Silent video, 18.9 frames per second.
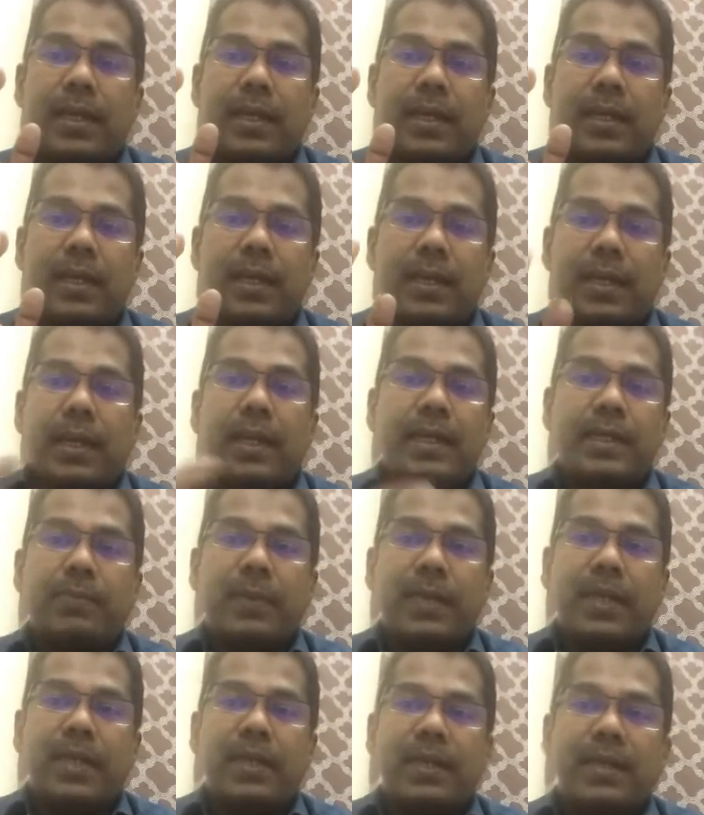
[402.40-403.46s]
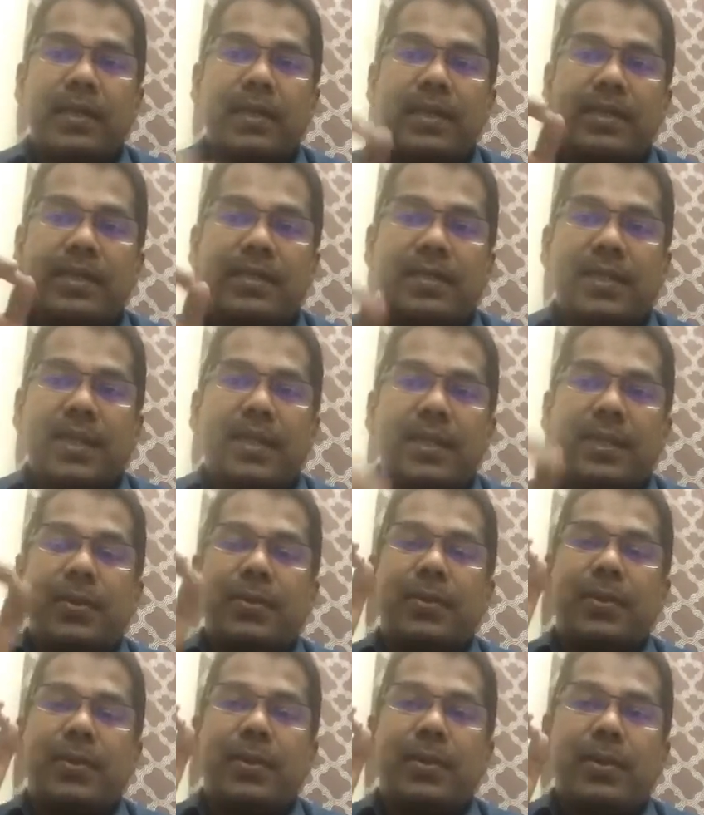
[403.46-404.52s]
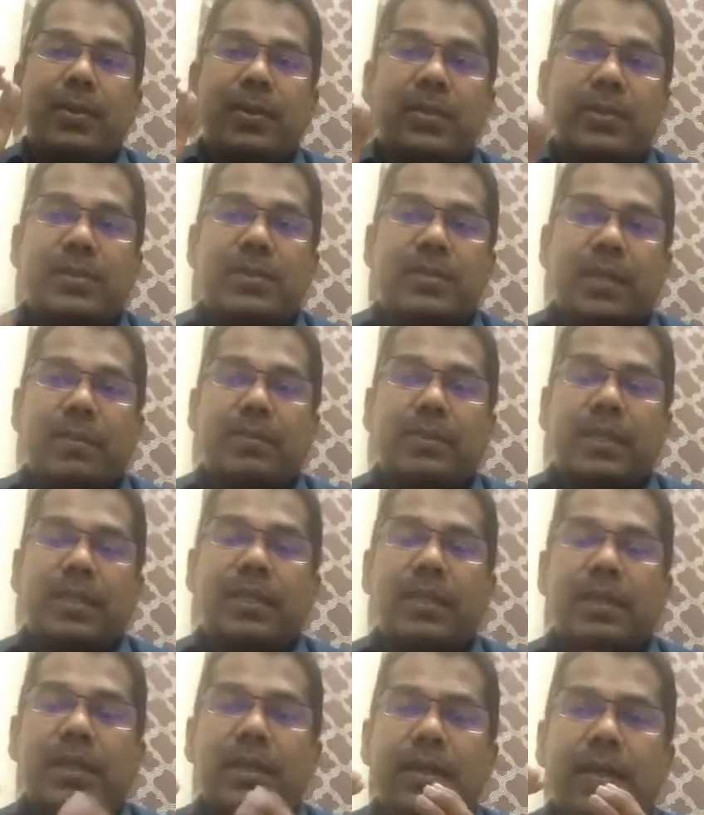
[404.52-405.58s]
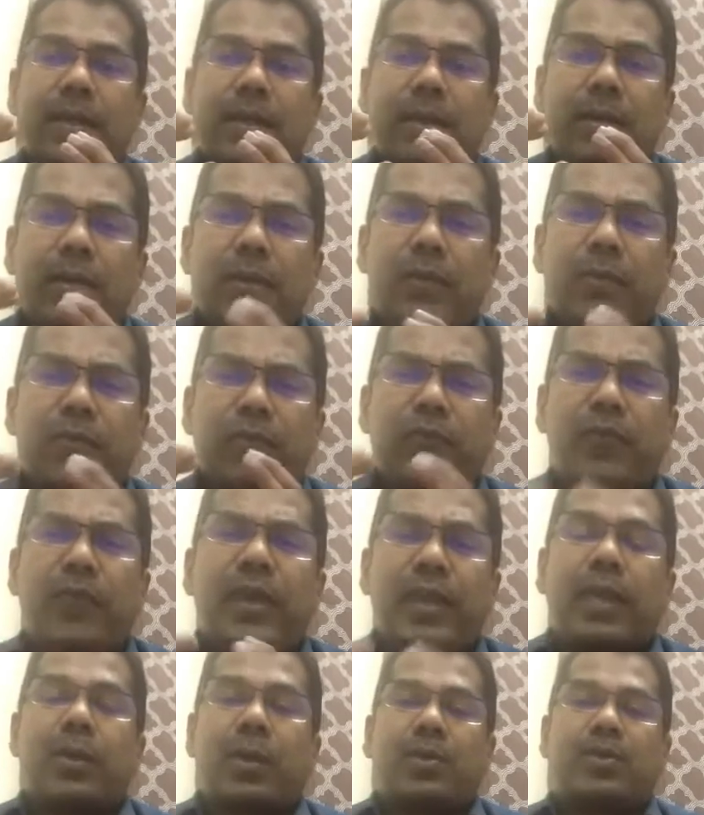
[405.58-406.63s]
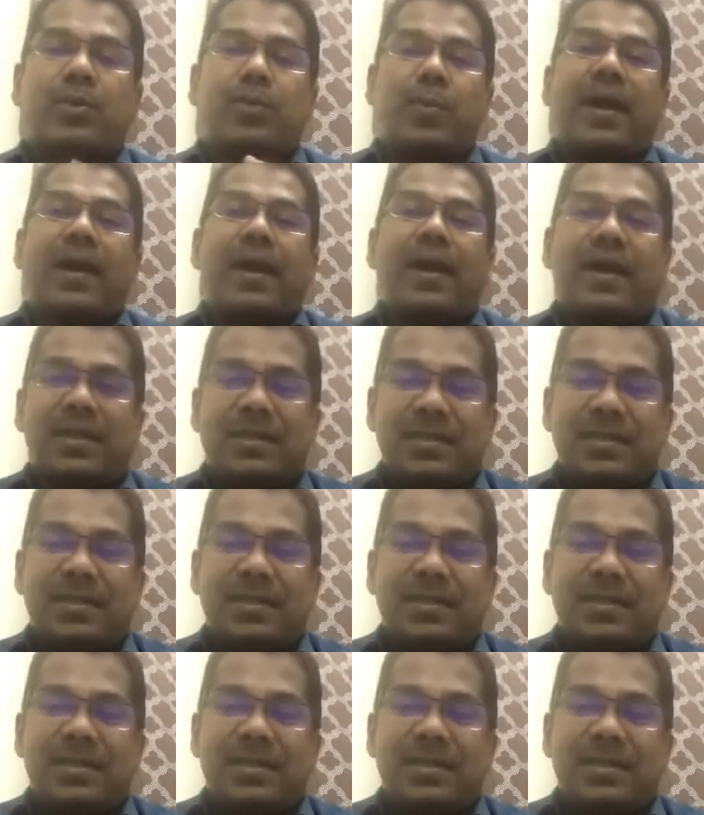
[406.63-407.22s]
Let me tell you something very close to my heart.